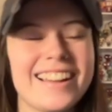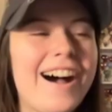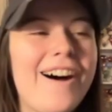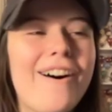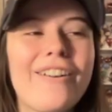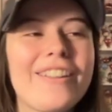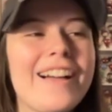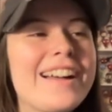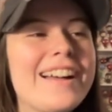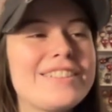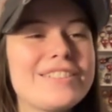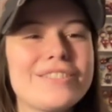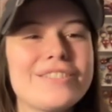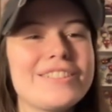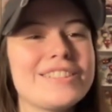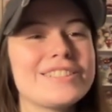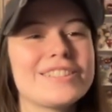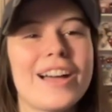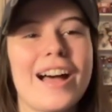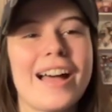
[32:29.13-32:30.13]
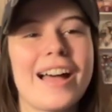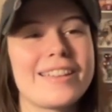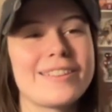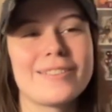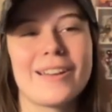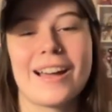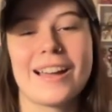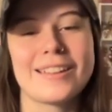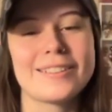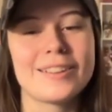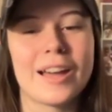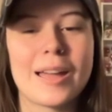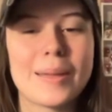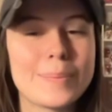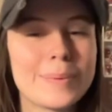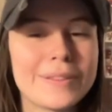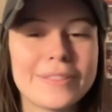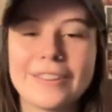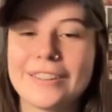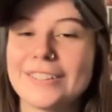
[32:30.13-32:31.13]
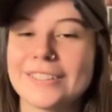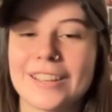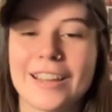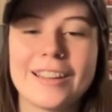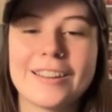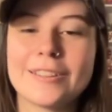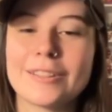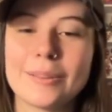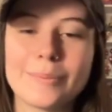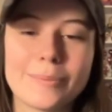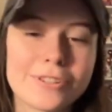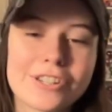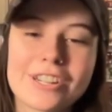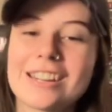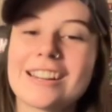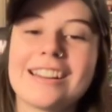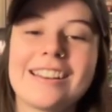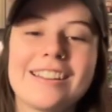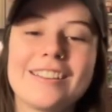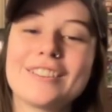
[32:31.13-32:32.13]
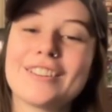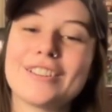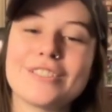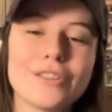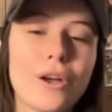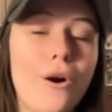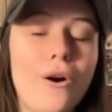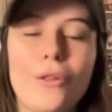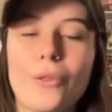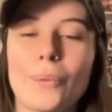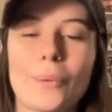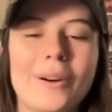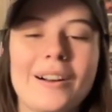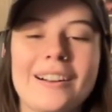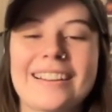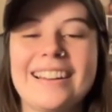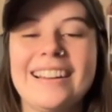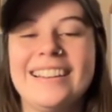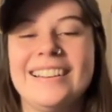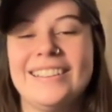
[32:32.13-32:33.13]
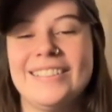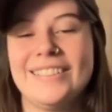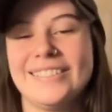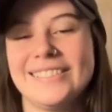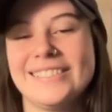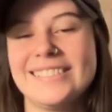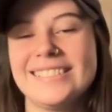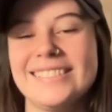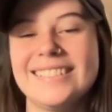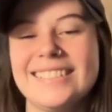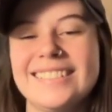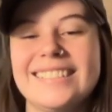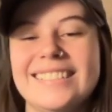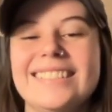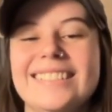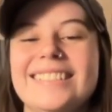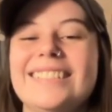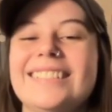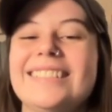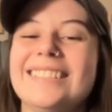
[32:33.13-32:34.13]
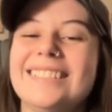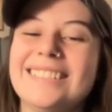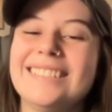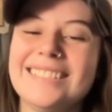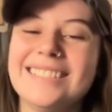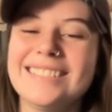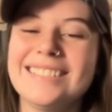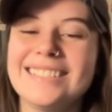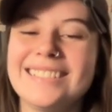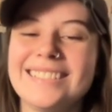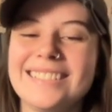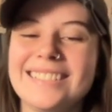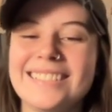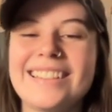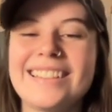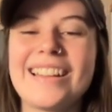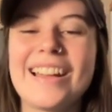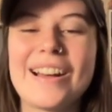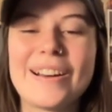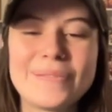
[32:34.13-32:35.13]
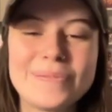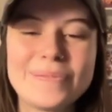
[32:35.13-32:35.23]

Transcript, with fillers: all I do is I I type in the design to the machine and it does all the work. That's funny. Yeah.